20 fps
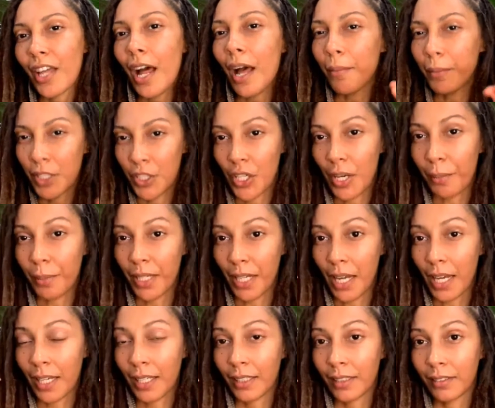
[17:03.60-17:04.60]
that I'm a
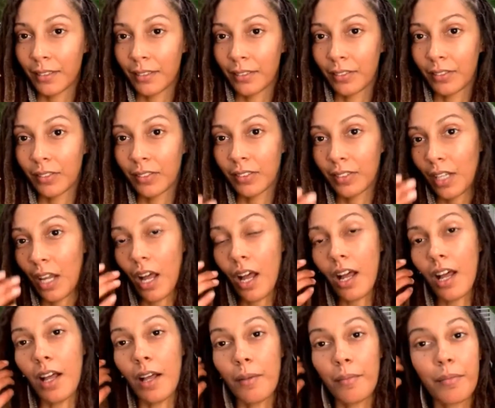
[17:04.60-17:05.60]
Gemini.
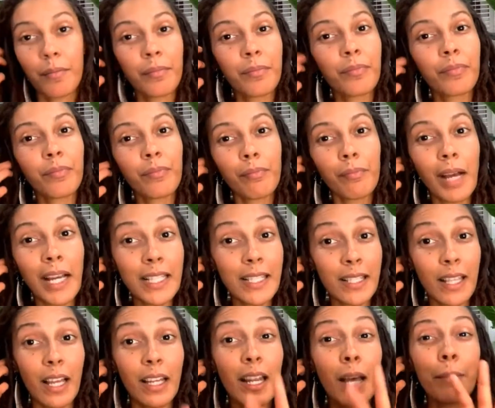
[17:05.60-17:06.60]
My son,